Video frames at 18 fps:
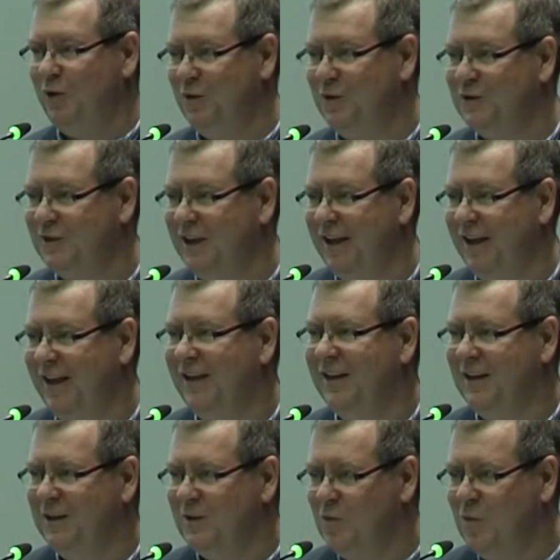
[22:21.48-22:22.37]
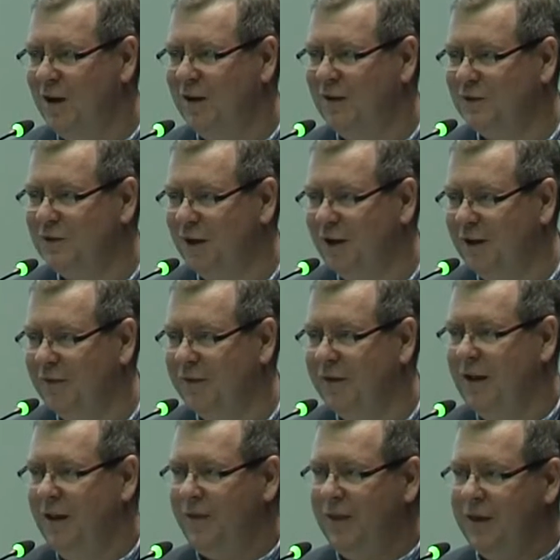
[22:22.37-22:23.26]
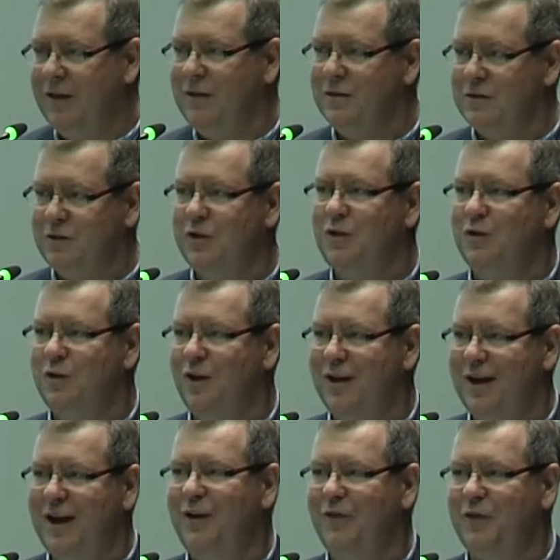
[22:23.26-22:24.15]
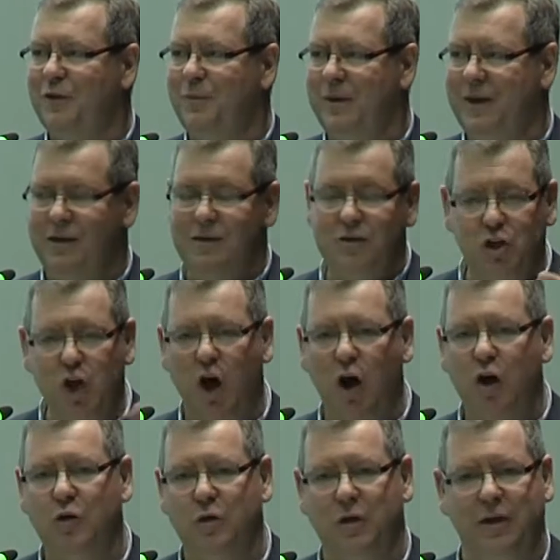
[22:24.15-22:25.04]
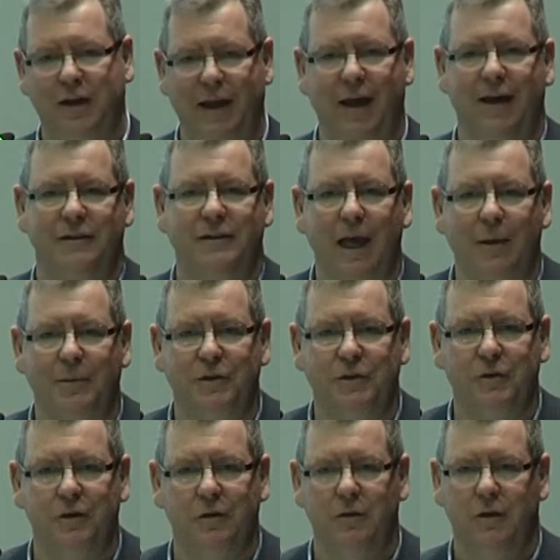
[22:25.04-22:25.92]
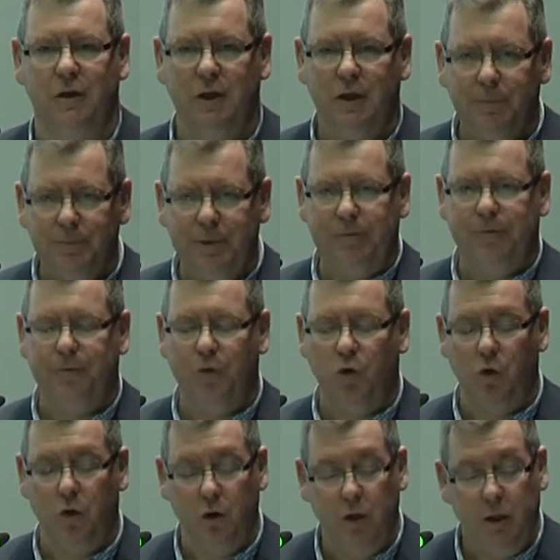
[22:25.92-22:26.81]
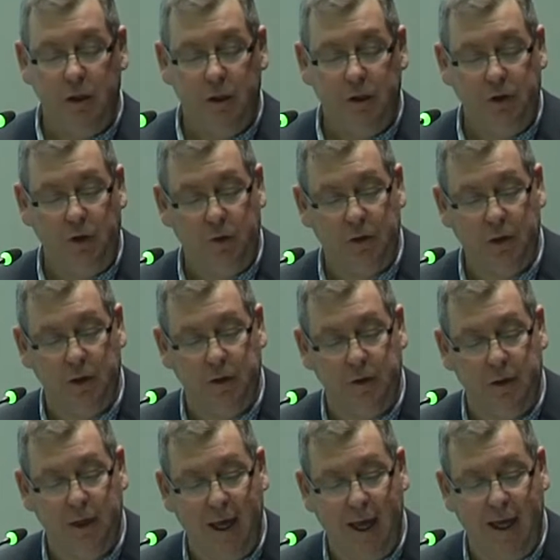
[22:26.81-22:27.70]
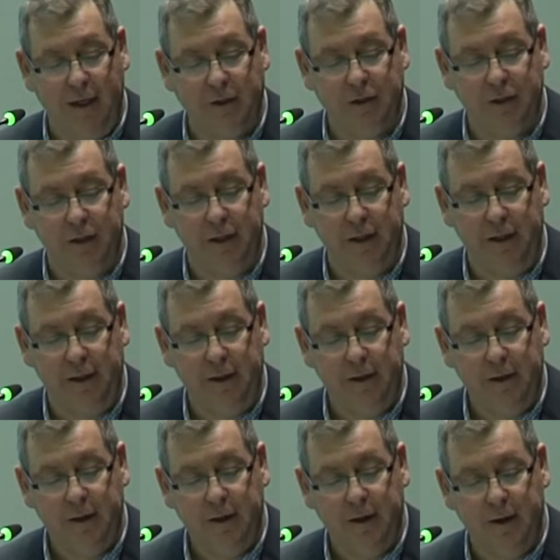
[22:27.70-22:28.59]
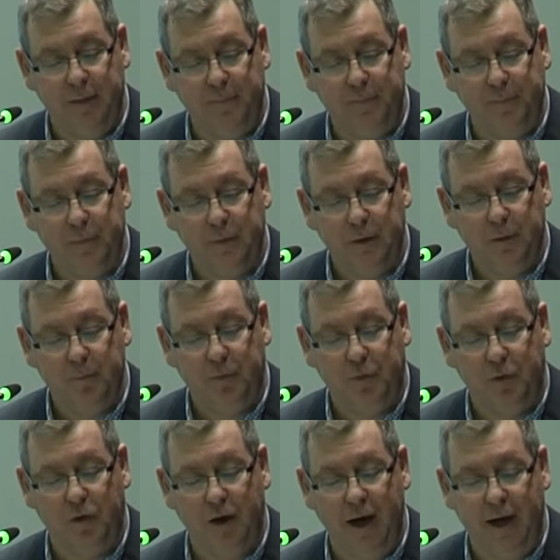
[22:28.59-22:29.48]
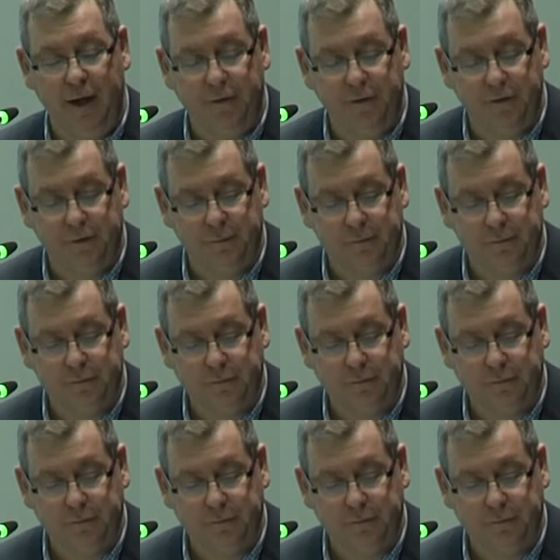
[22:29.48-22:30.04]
you say, well done. Things do not have to be totally exceptional before you can actually praise.